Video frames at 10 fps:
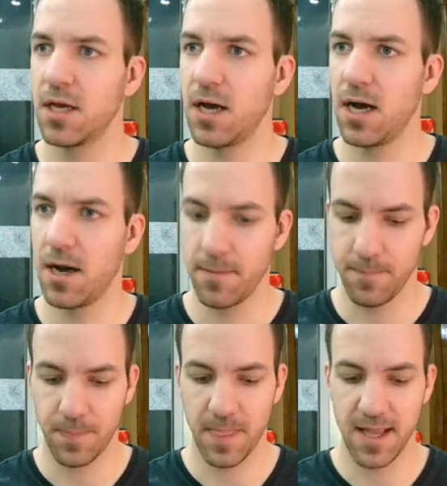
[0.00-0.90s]

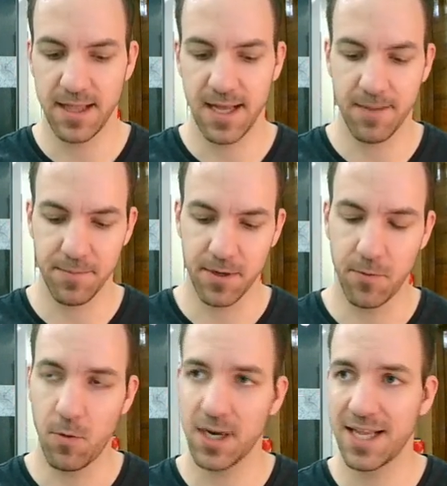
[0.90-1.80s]
And I'm going to
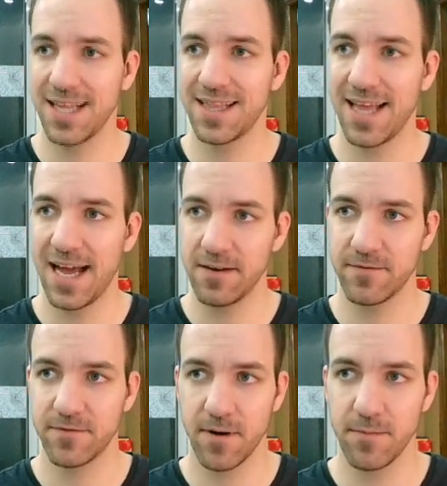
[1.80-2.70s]
want to get that
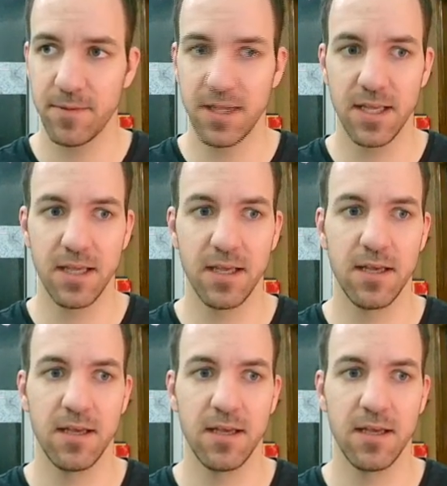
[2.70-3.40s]
from the